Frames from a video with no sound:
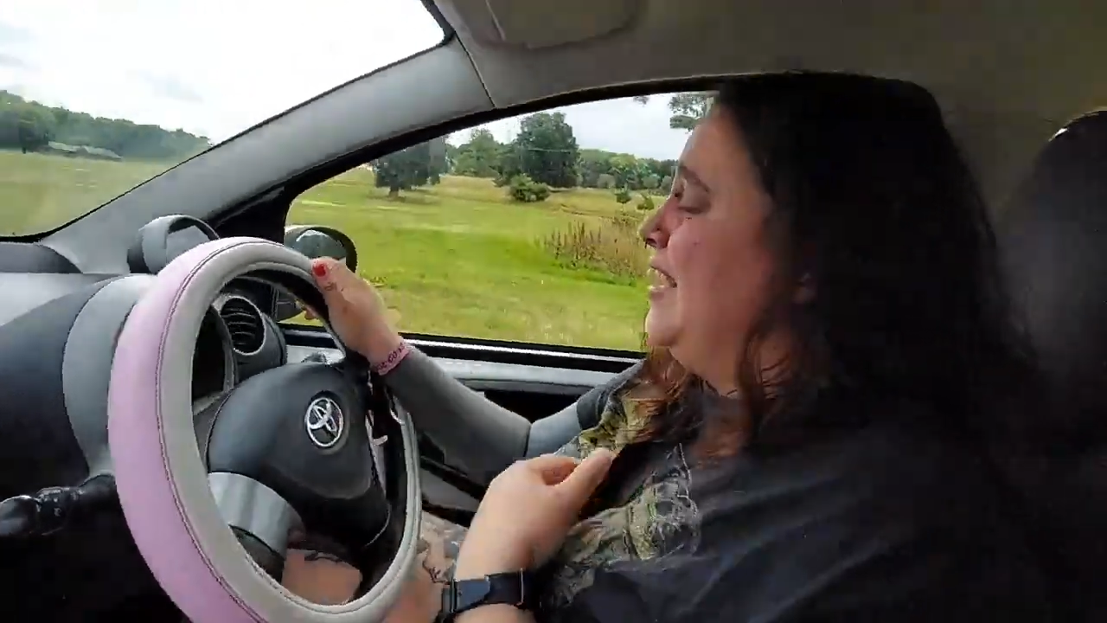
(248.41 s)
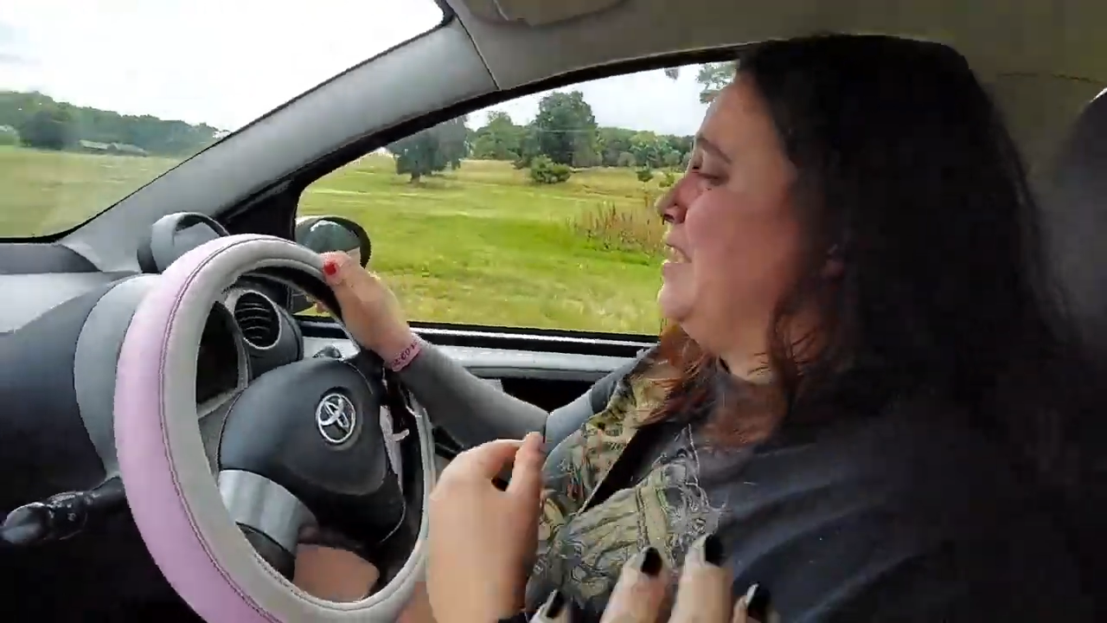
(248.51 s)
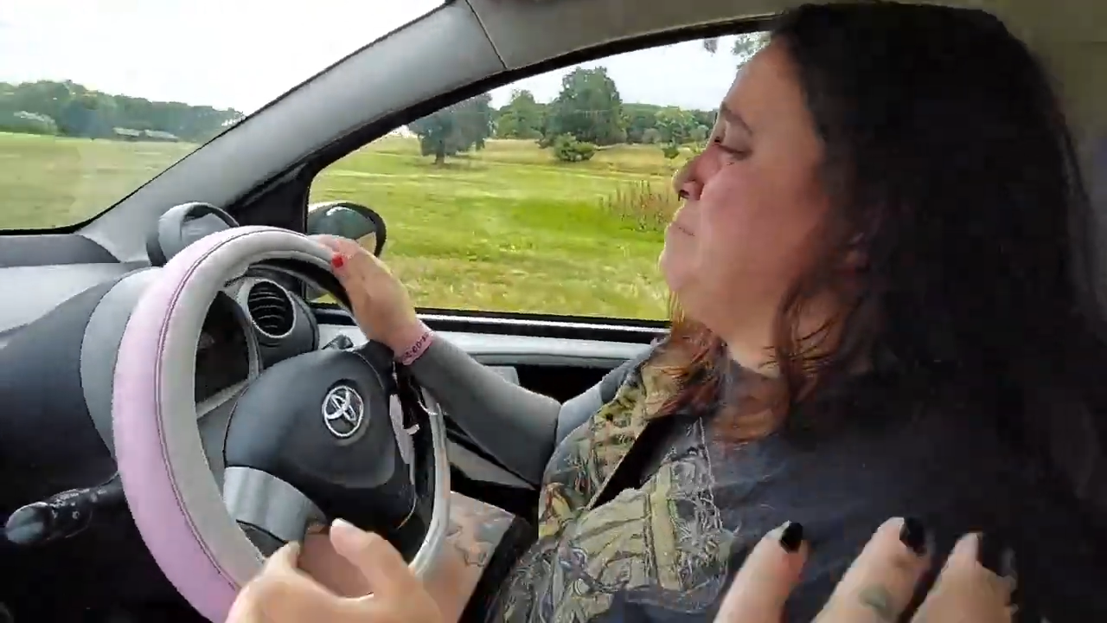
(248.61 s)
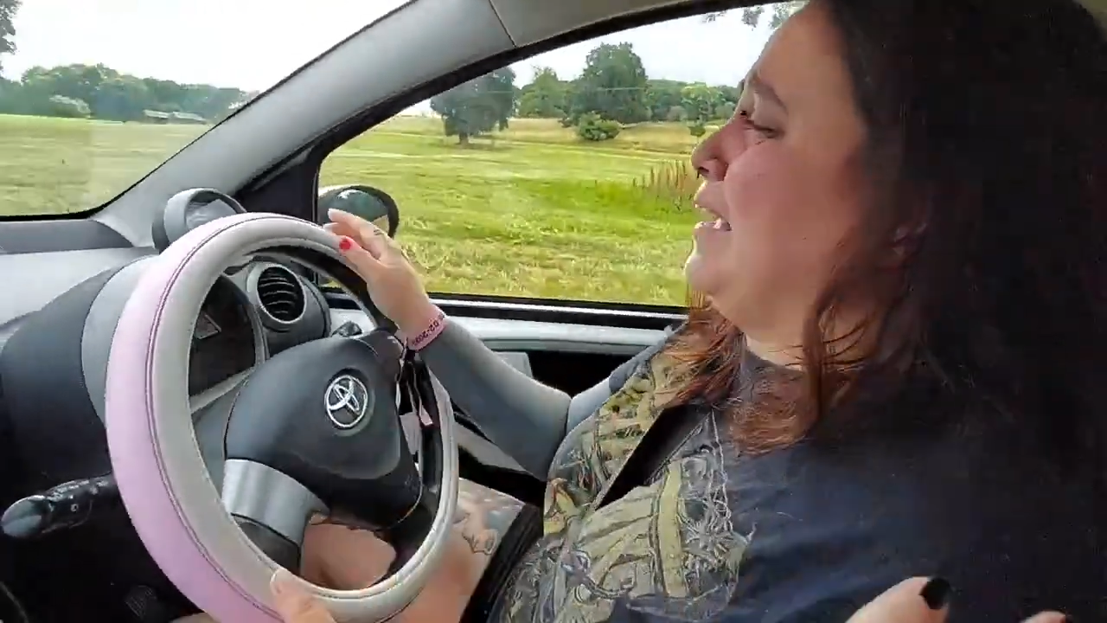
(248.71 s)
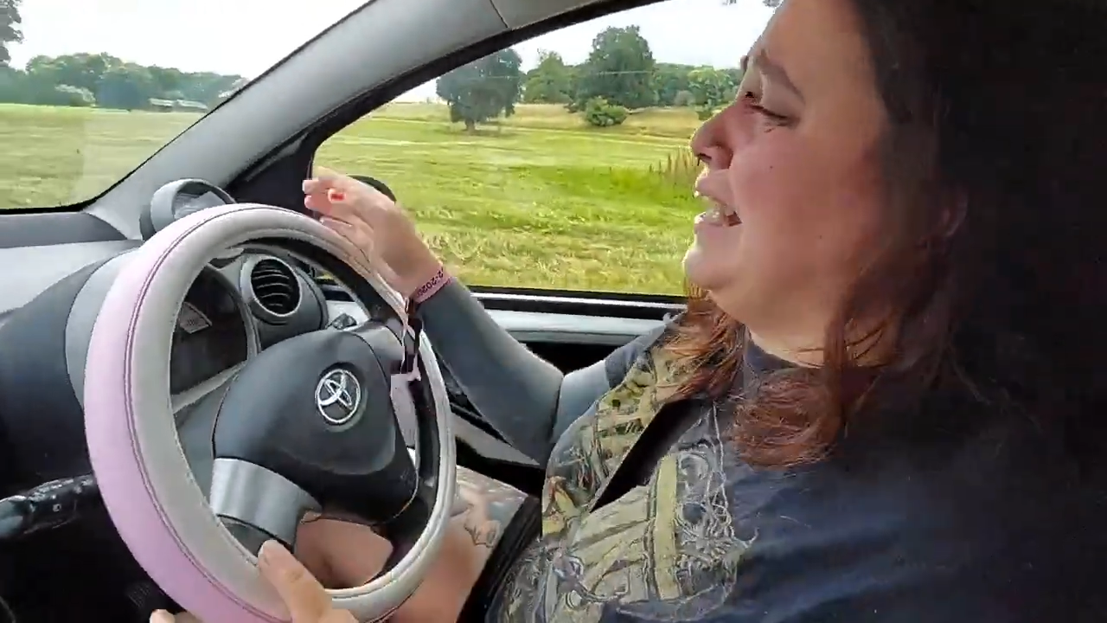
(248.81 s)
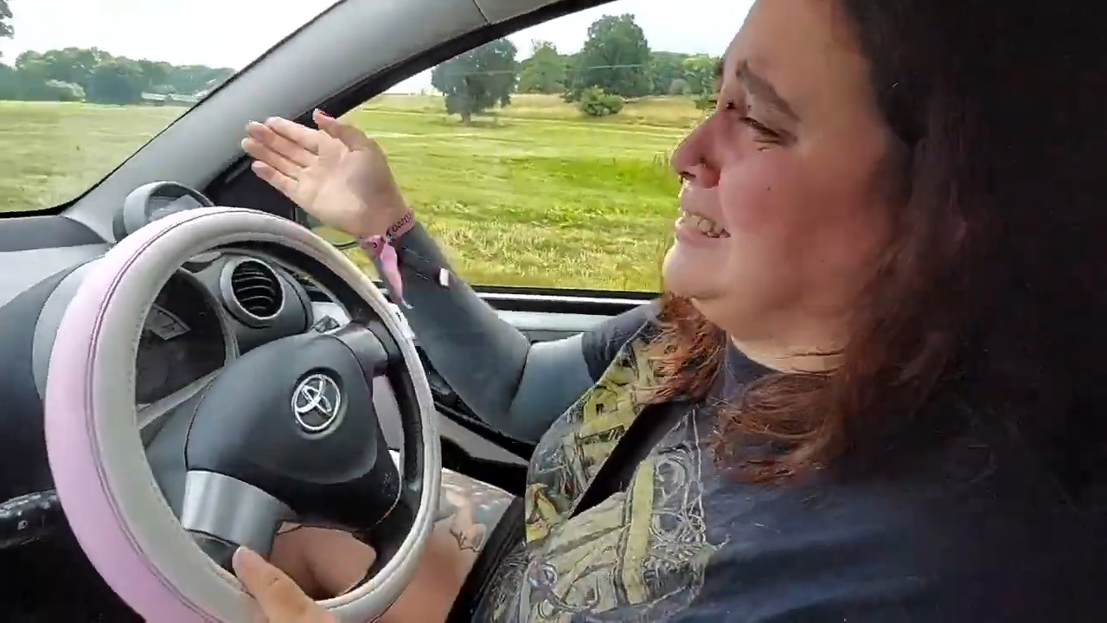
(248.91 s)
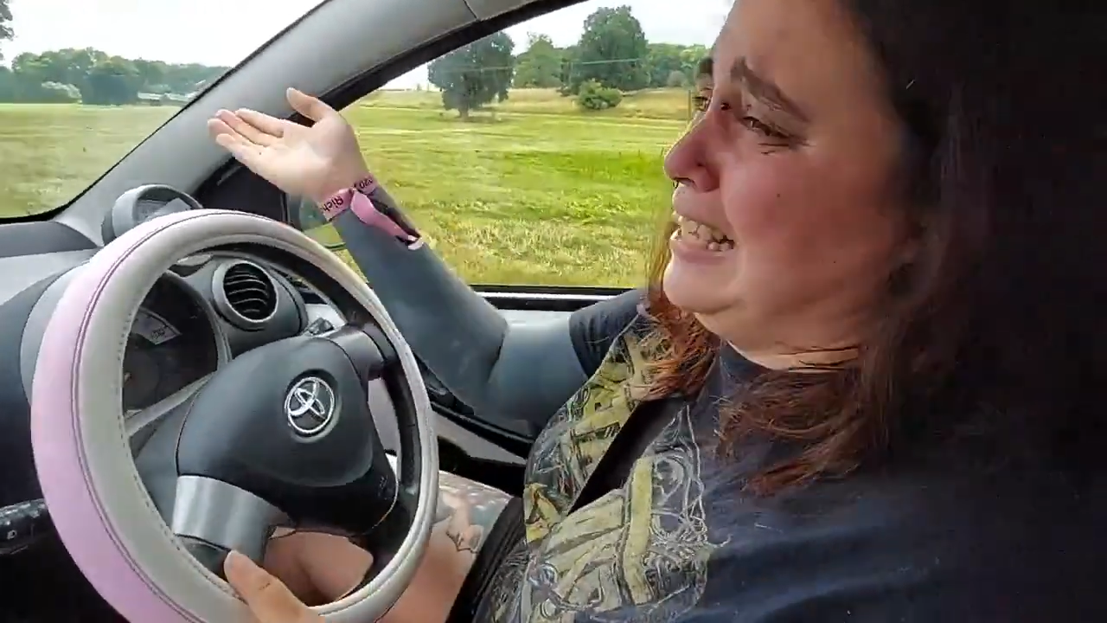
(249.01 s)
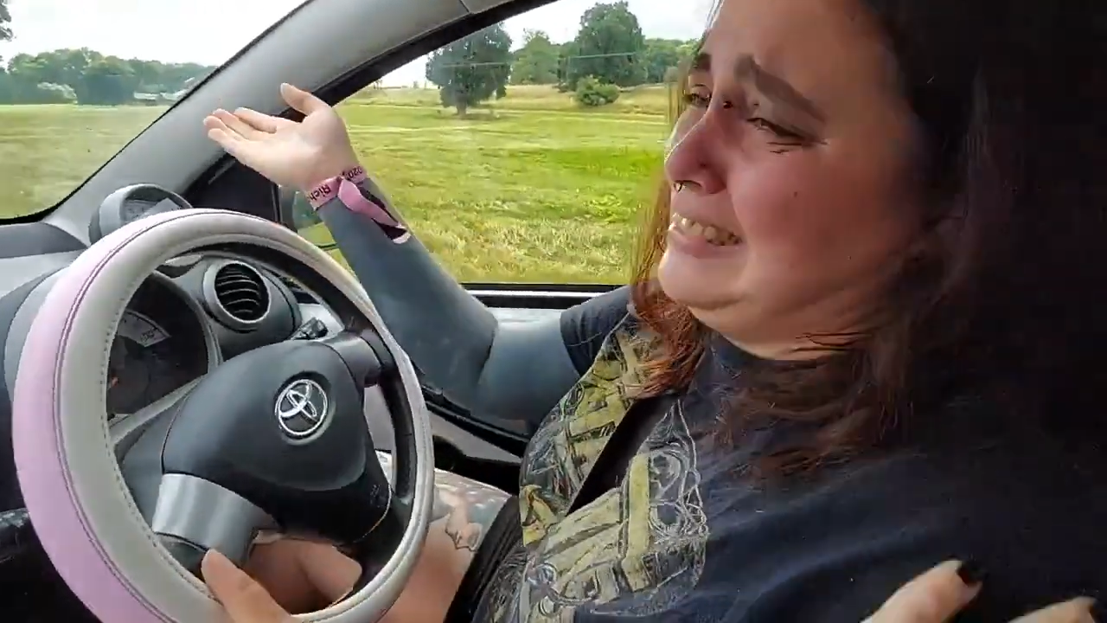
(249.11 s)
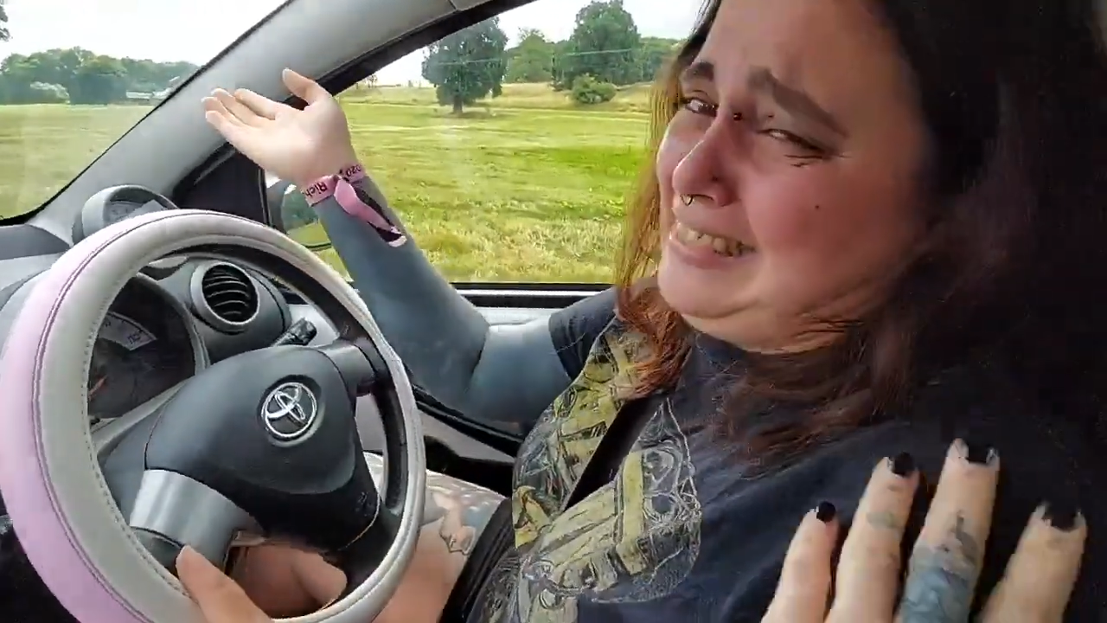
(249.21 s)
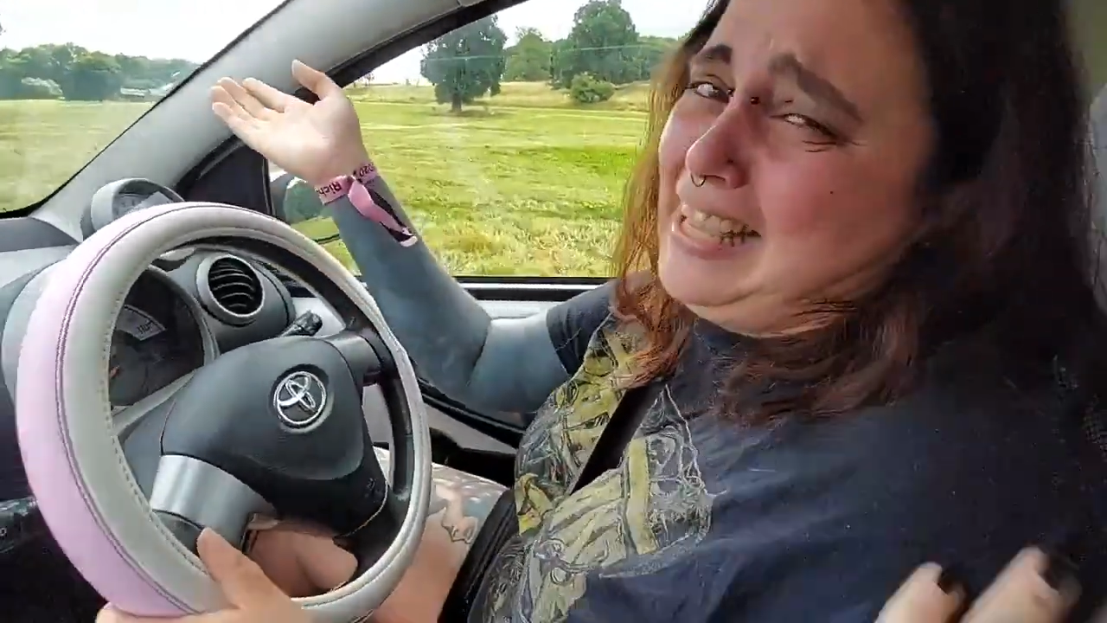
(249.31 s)
because I
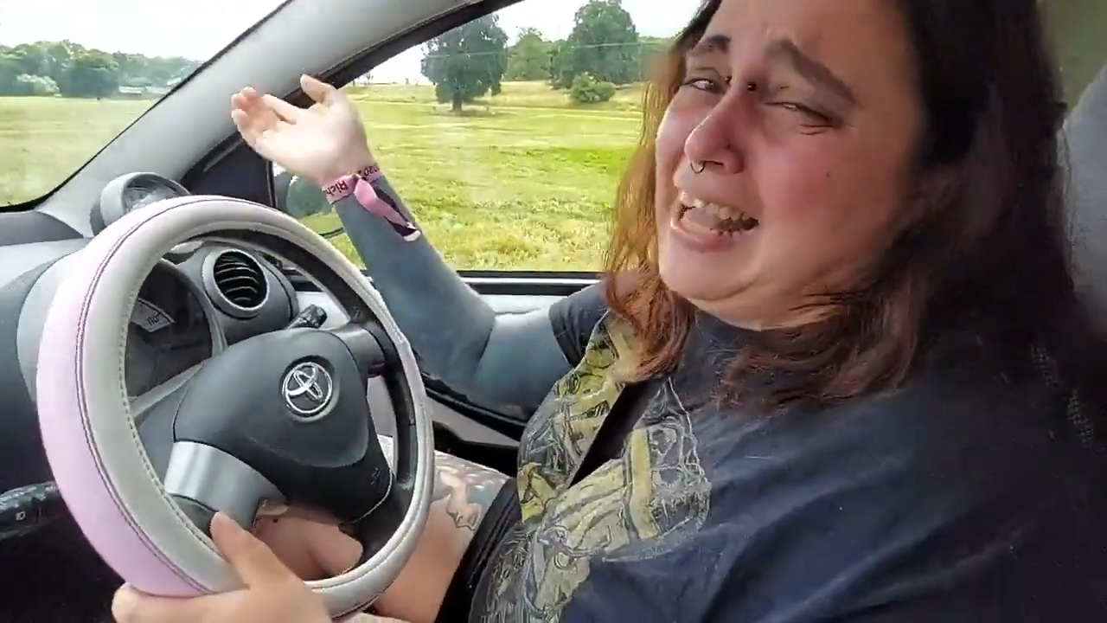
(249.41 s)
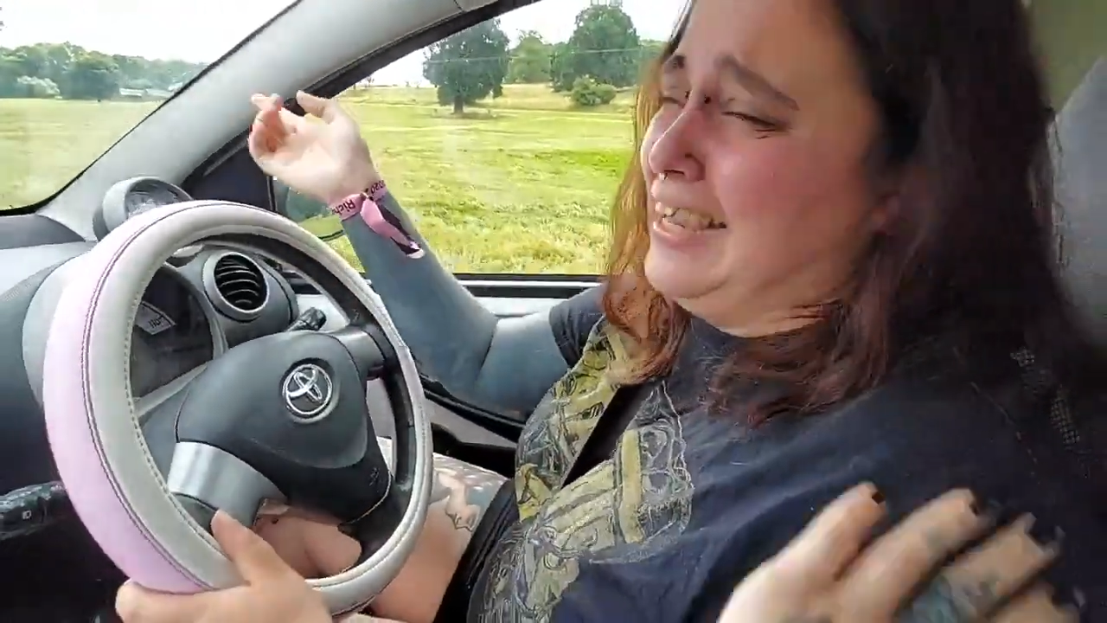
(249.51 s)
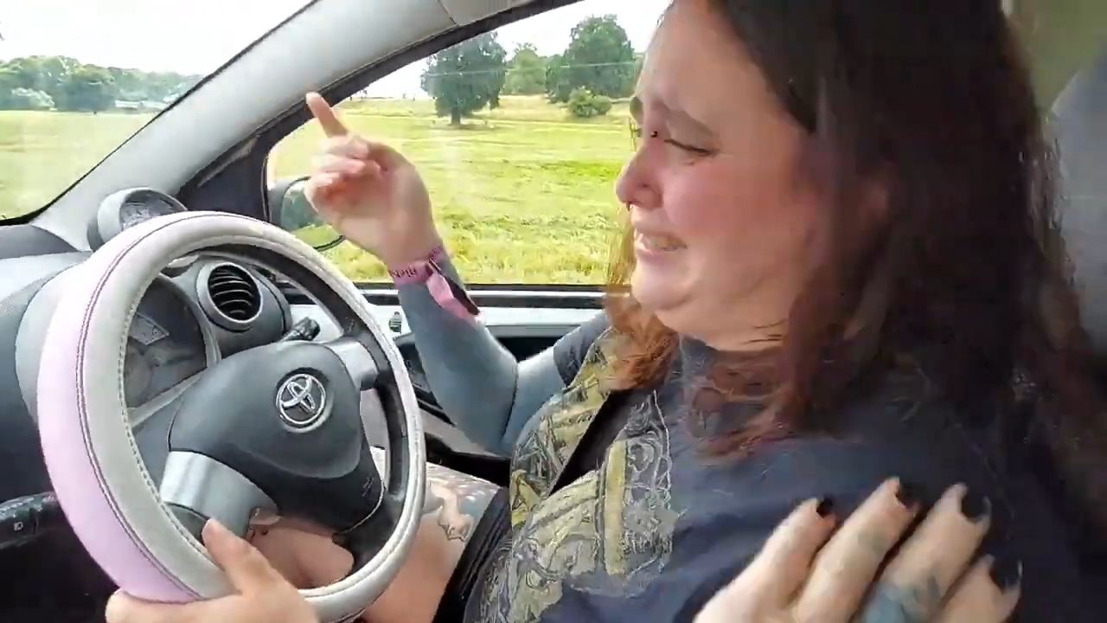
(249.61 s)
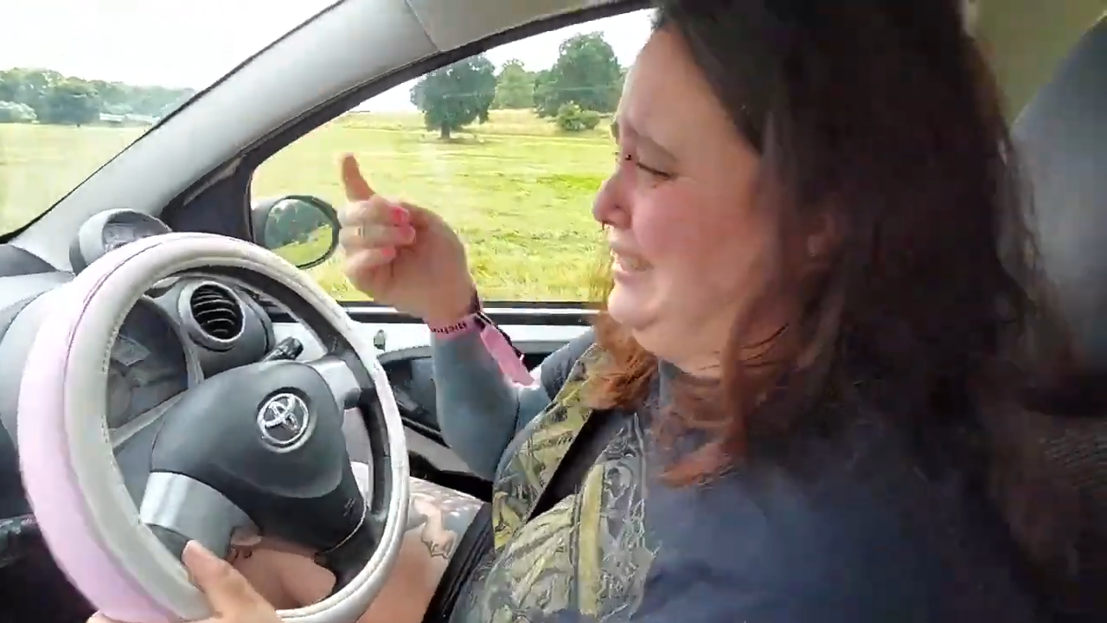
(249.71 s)
said cars